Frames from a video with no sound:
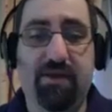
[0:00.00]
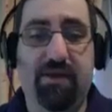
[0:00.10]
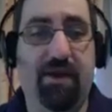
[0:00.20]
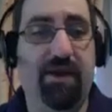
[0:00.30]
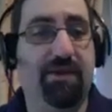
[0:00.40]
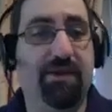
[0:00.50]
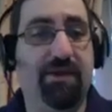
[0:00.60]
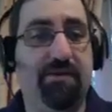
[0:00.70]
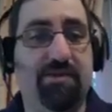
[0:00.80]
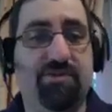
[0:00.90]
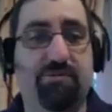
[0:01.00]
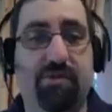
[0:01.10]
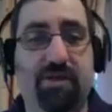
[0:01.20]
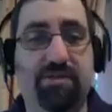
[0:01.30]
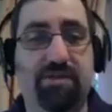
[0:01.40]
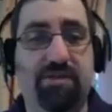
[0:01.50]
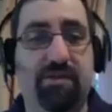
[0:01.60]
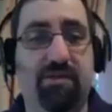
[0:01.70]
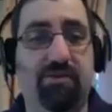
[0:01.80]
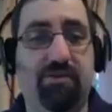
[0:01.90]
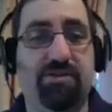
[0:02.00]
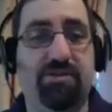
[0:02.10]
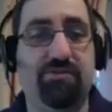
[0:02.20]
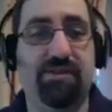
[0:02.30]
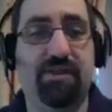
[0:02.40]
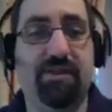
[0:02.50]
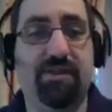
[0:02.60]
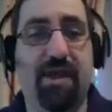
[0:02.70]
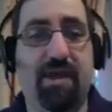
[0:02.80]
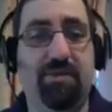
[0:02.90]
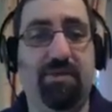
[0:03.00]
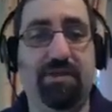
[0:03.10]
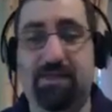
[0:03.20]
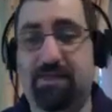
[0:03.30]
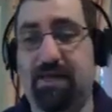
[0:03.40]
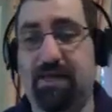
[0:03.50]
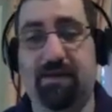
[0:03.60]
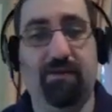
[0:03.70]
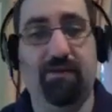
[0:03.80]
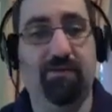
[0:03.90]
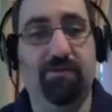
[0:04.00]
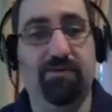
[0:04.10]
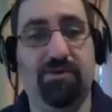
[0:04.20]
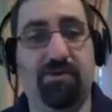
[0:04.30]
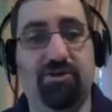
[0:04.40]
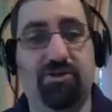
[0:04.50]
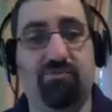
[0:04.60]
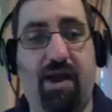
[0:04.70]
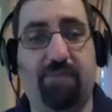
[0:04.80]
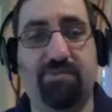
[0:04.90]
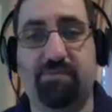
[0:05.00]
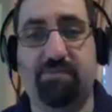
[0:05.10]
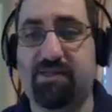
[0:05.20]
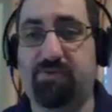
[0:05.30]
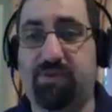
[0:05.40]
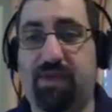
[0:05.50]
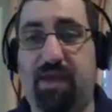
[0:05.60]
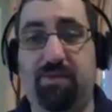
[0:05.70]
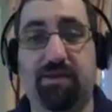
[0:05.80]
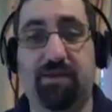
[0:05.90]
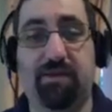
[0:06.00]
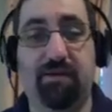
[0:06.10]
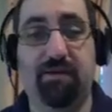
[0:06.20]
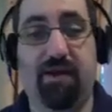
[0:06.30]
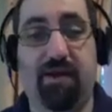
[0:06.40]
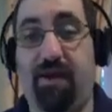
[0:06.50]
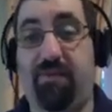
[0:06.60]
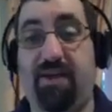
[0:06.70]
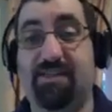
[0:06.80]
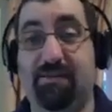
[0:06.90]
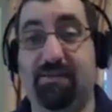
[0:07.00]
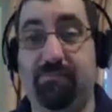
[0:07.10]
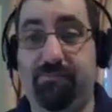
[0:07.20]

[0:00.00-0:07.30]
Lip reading: And again, it's really easy. You just use the KBD tag. So you just wrap some text with KBD, and that's it.